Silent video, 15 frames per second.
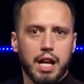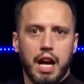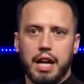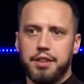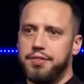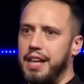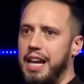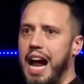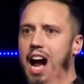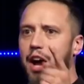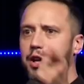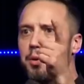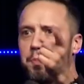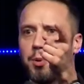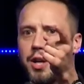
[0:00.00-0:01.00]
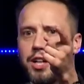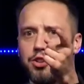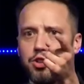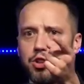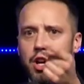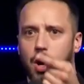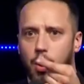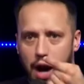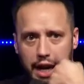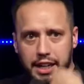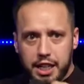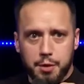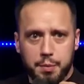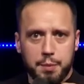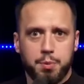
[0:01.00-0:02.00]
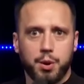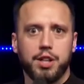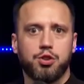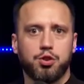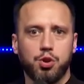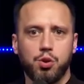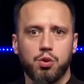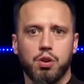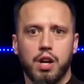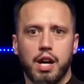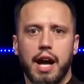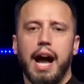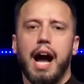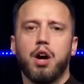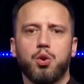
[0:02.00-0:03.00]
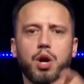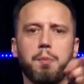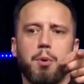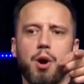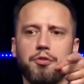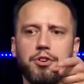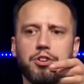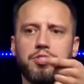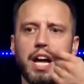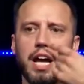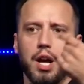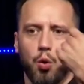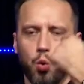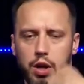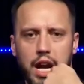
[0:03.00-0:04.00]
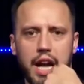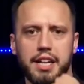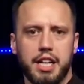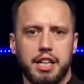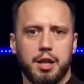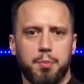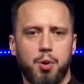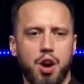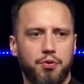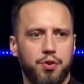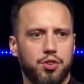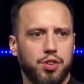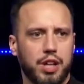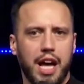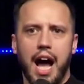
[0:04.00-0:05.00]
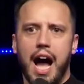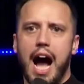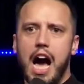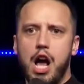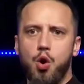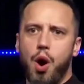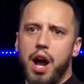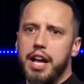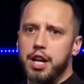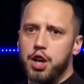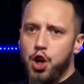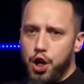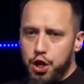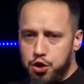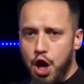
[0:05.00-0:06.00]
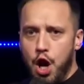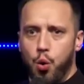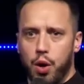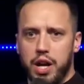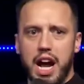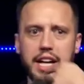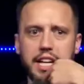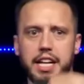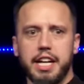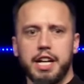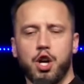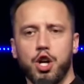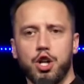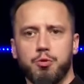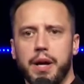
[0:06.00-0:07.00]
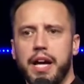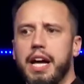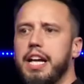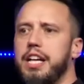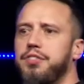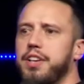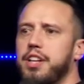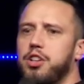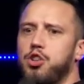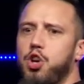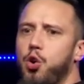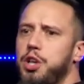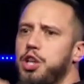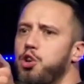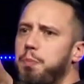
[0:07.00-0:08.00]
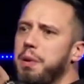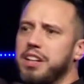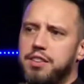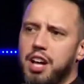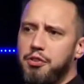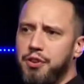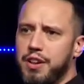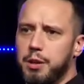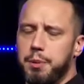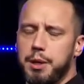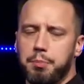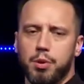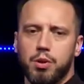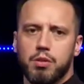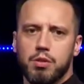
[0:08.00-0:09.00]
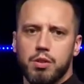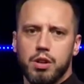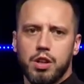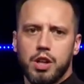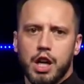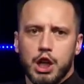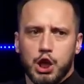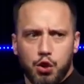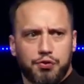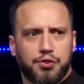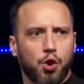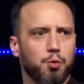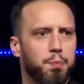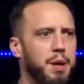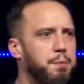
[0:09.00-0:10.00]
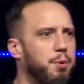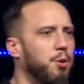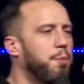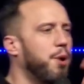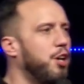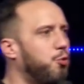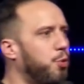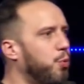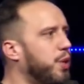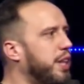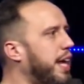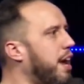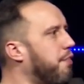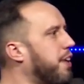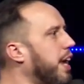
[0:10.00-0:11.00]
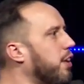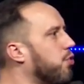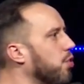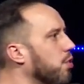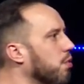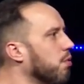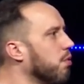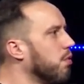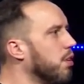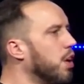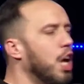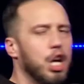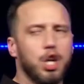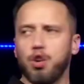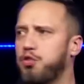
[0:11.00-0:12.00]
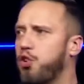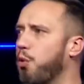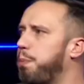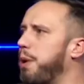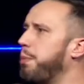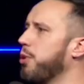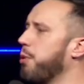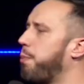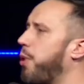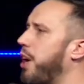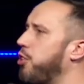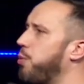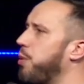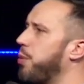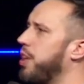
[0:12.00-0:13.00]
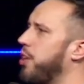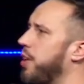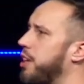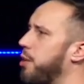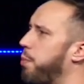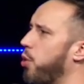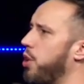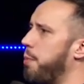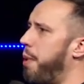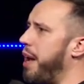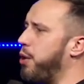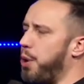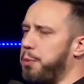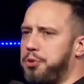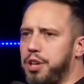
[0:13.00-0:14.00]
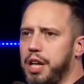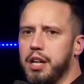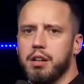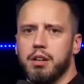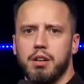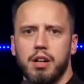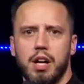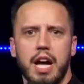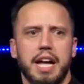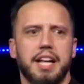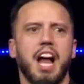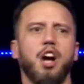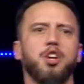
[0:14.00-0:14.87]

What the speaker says: I said, how do you preach? I need to be preached too. How do I prophesy? When I need the prophecy. How do I encourage? When I need encouragement. He said, Tony, you've been tough on the people. You've told people to praise me when they have cancer. You've told people to praise me when they're at the point of bankruptcy. Now